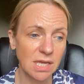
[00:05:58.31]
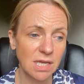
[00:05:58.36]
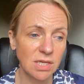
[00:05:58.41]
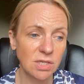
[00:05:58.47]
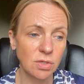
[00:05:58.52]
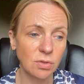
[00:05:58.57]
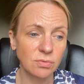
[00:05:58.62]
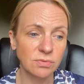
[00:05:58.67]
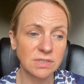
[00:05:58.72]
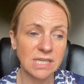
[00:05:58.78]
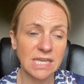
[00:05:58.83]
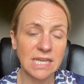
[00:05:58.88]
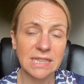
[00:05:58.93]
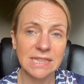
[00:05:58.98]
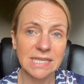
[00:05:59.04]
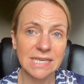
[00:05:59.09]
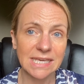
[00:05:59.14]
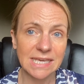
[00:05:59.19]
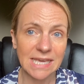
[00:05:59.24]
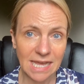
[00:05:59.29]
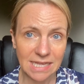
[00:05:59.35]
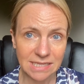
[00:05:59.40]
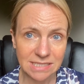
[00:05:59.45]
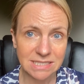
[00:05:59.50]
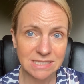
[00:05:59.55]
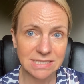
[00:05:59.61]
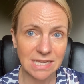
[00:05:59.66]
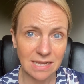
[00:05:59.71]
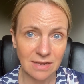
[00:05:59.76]
You'll need the gas
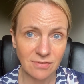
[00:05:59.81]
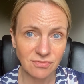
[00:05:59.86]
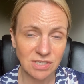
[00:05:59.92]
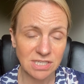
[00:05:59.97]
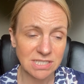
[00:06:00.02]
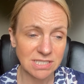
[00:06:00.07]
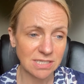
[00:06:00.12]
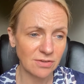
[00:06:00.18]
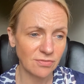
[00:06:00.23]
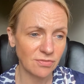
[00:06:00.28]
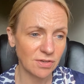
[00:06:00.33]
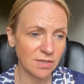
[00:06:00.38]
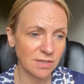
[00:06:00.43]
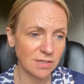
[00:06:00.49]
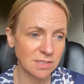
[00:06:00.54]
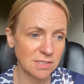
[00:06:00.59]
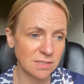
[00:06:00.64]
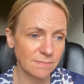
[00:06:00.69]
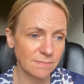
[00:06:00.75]
safety certificate.